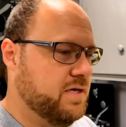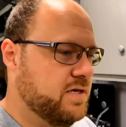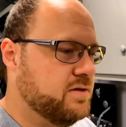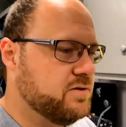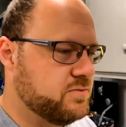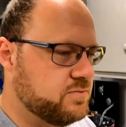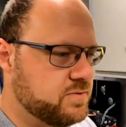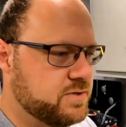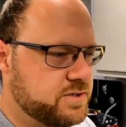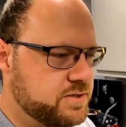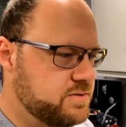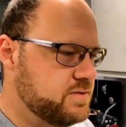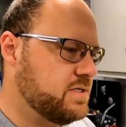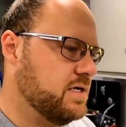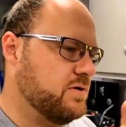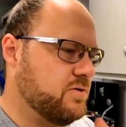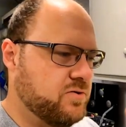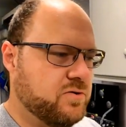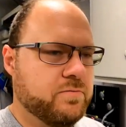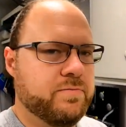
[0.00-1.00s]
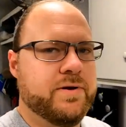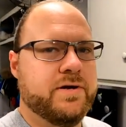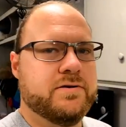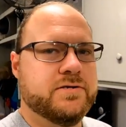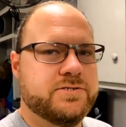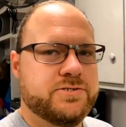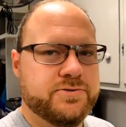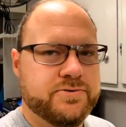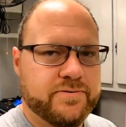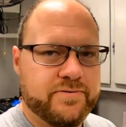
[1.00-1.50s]
it'll reduce that whole
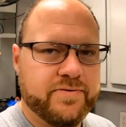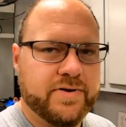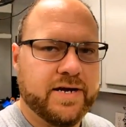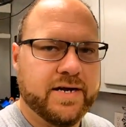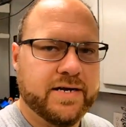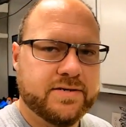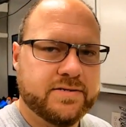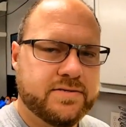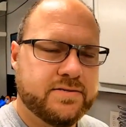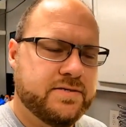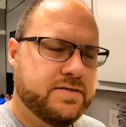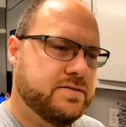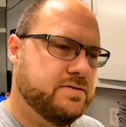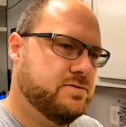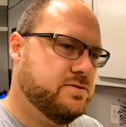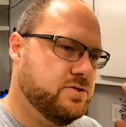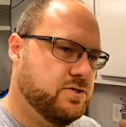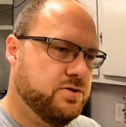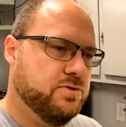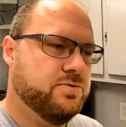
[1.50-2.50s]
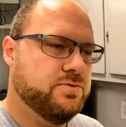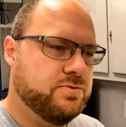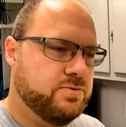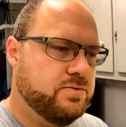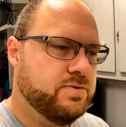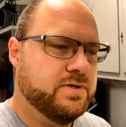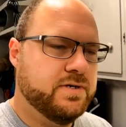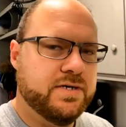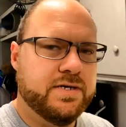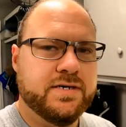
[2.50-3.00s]
parachute effect.
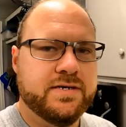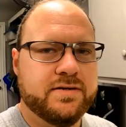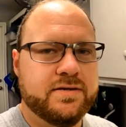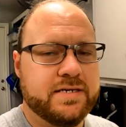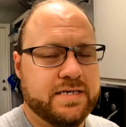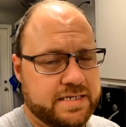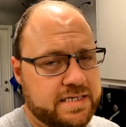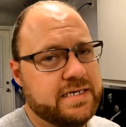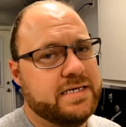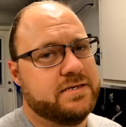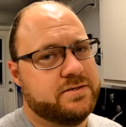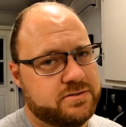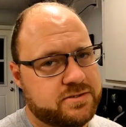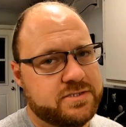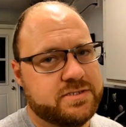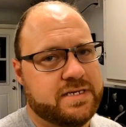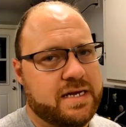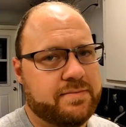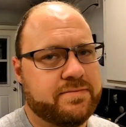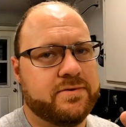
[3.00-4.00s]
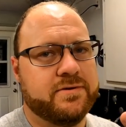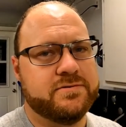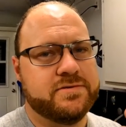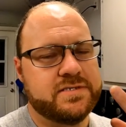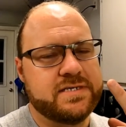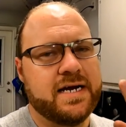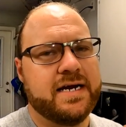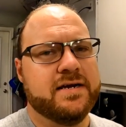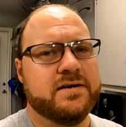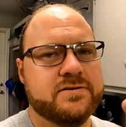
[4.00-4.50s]
Two, it'll stop those
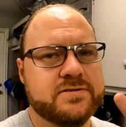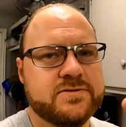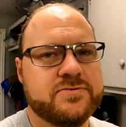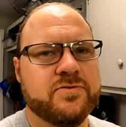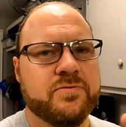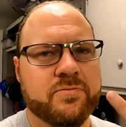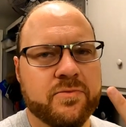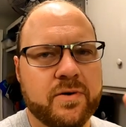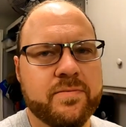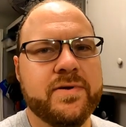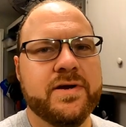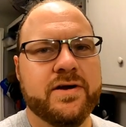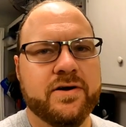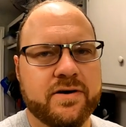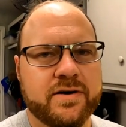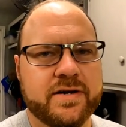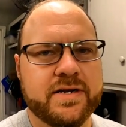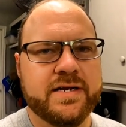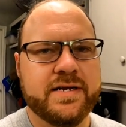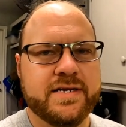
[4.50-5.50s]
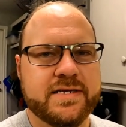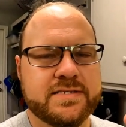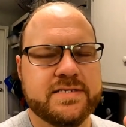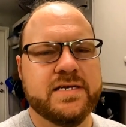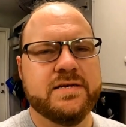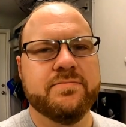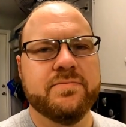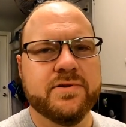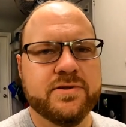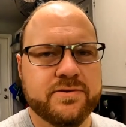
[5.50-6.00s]
tires from rubbing on it as
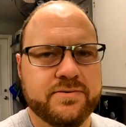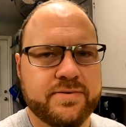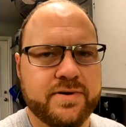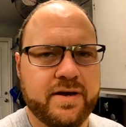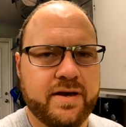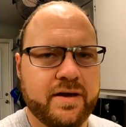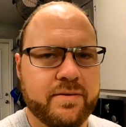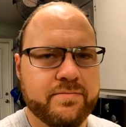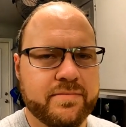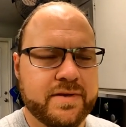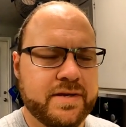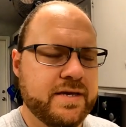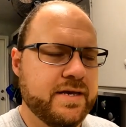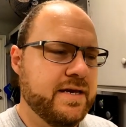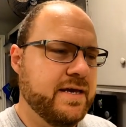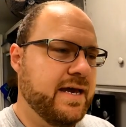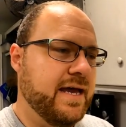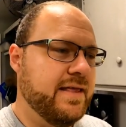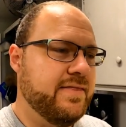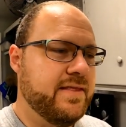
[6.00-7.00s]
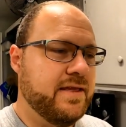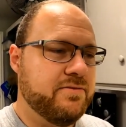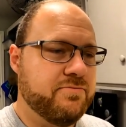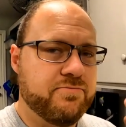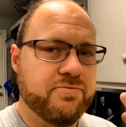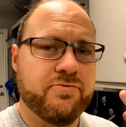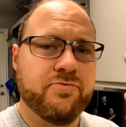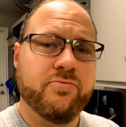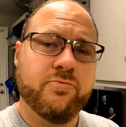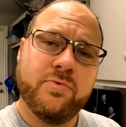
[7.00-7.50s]
they balloon up. And then
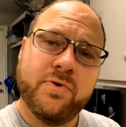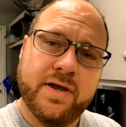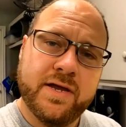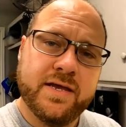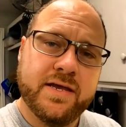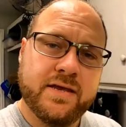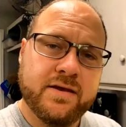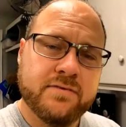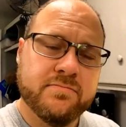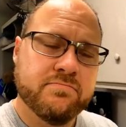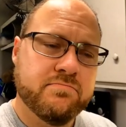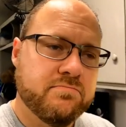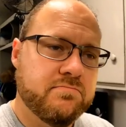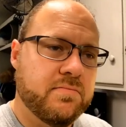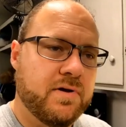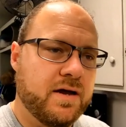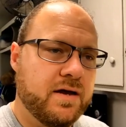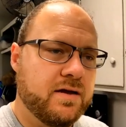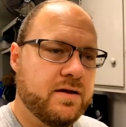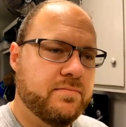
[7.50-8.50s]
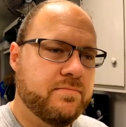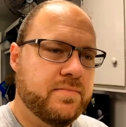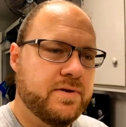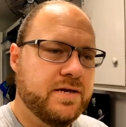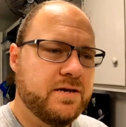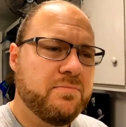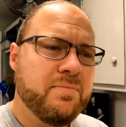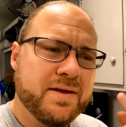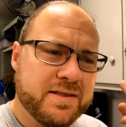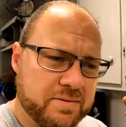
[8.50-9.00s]
three, um,
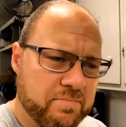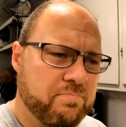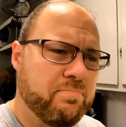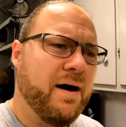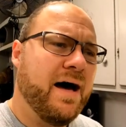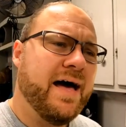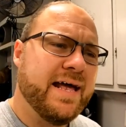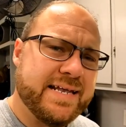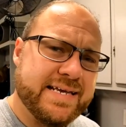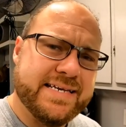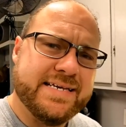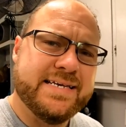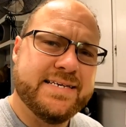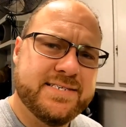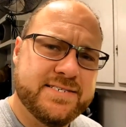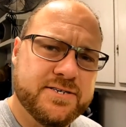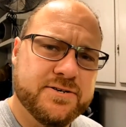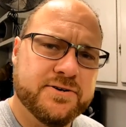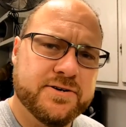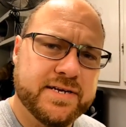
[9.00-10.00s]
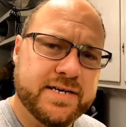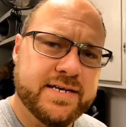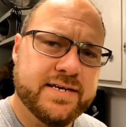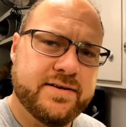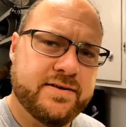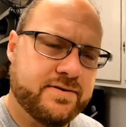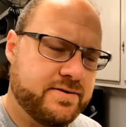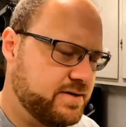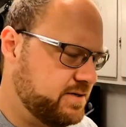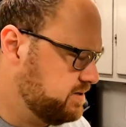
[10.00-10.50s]
it'll make the body easier to
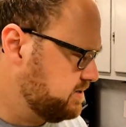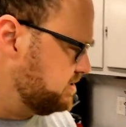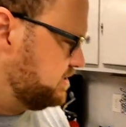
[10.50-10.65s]
get on.